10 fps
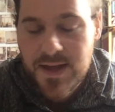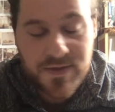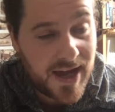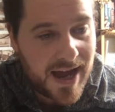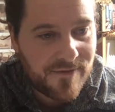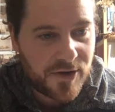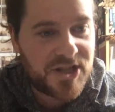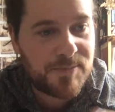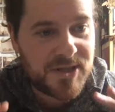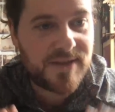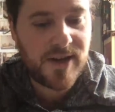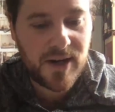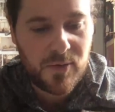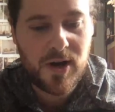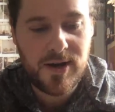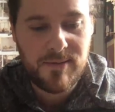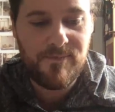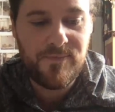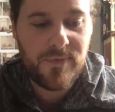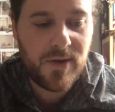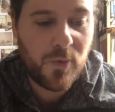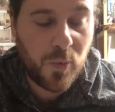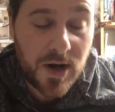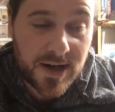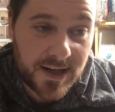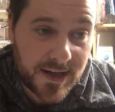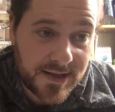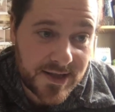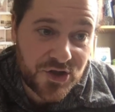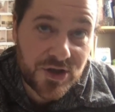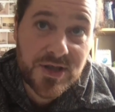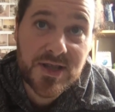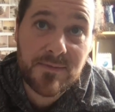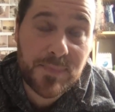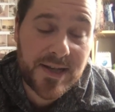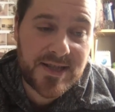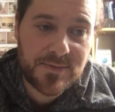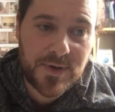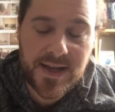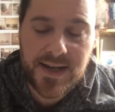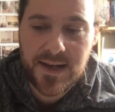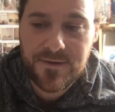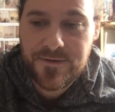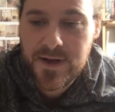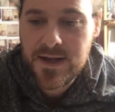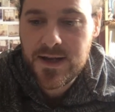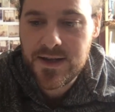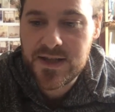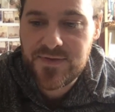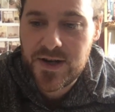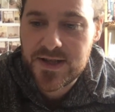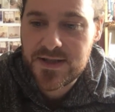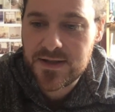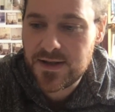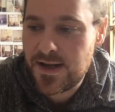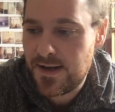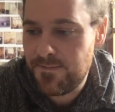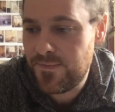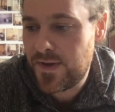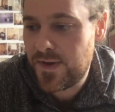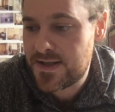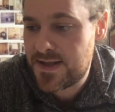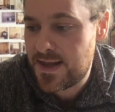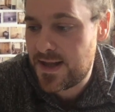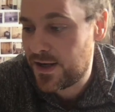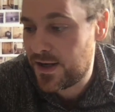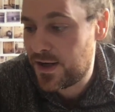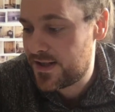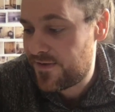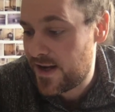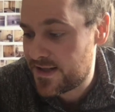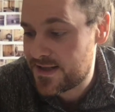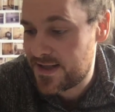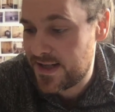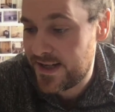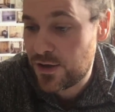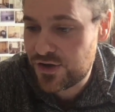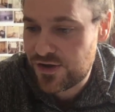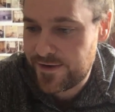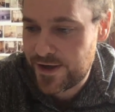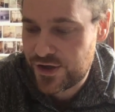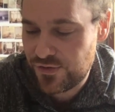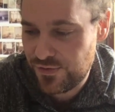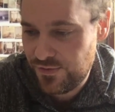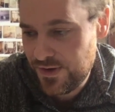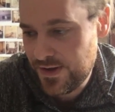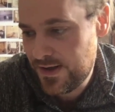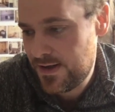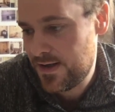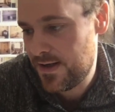they have very specific working conditions and places where they live, and there's various I think it's fair to say controversial